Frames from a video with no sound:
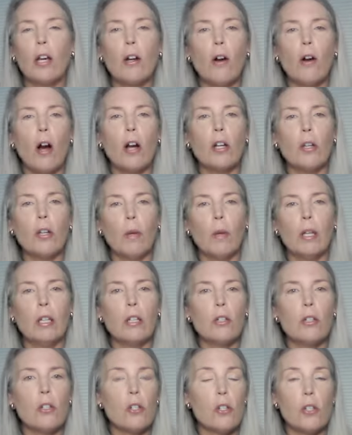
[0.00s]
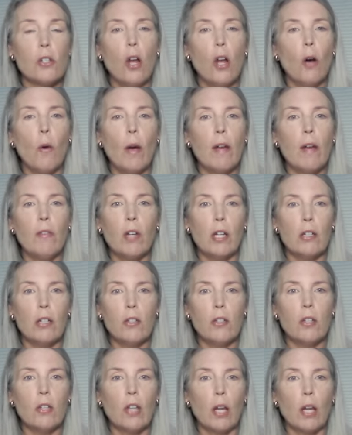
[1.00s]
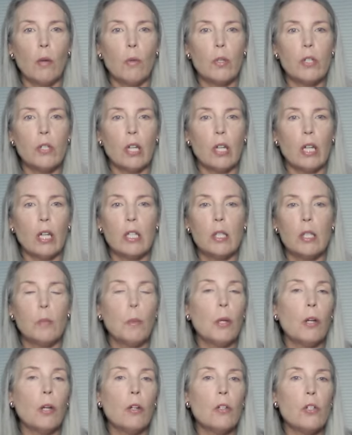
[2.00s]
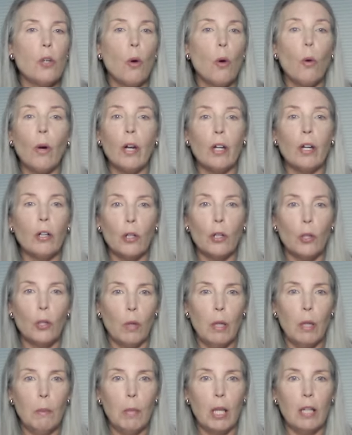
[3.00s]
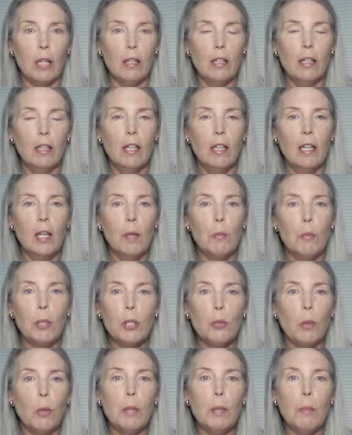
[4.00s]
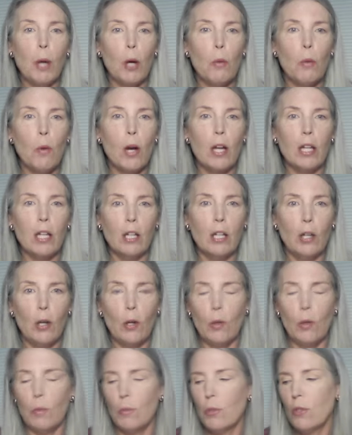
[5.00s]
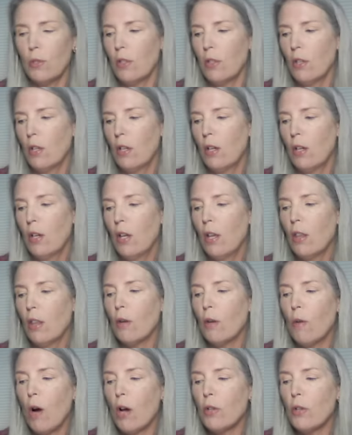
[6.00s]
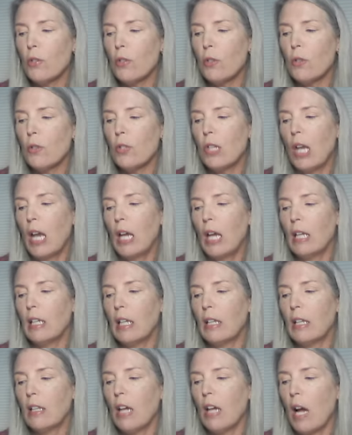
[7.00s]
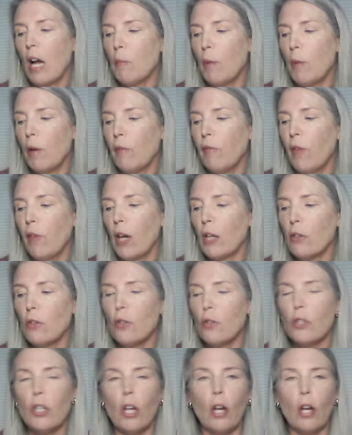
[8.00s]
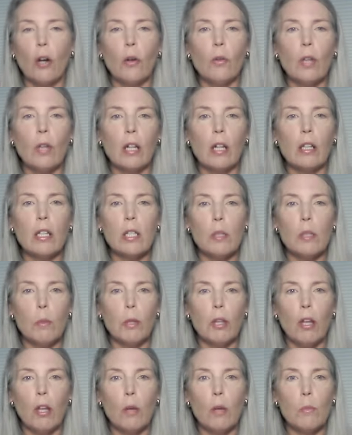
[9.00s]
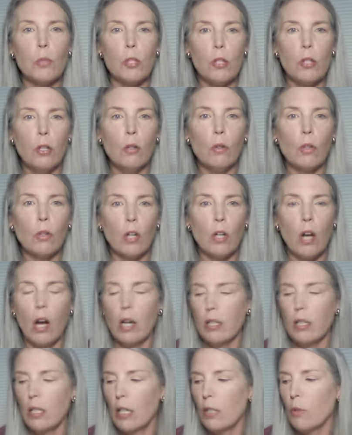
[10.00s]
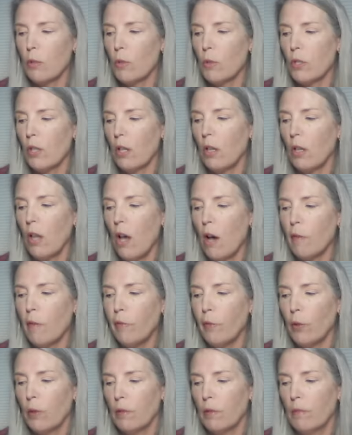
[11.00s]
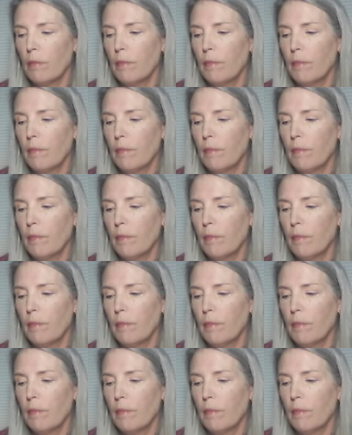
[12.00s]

they're arguing that there's no evidence that there was a conspiratorial agreement between Balwani and Holmes. They're also saying that the government failed to show that Elizabeth Holmes knew her conduct was unlawful.